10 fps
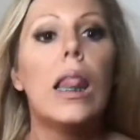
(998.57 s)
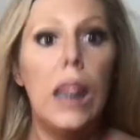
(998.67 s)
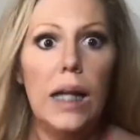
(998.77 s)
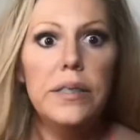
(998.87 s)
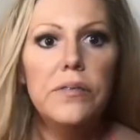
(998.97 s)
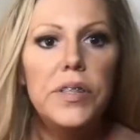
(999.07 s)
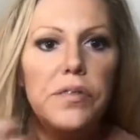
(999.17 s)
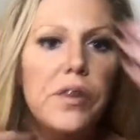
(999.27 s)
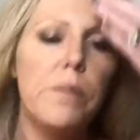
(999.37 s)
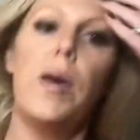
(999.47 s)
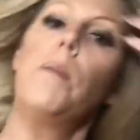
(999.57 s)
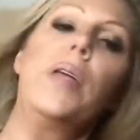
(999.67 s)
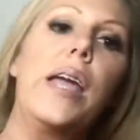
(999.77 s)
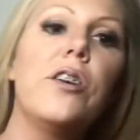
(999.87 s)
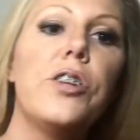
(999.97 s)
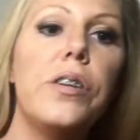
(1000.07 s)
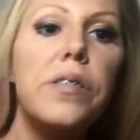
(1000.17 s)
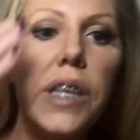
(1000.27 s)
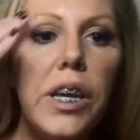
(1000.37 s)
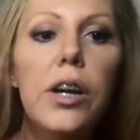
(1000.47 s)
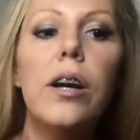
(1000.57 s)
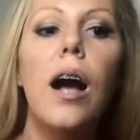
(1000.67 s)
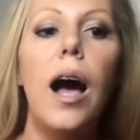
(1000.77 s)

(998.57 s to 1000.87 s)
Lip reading: Lots of different applications here.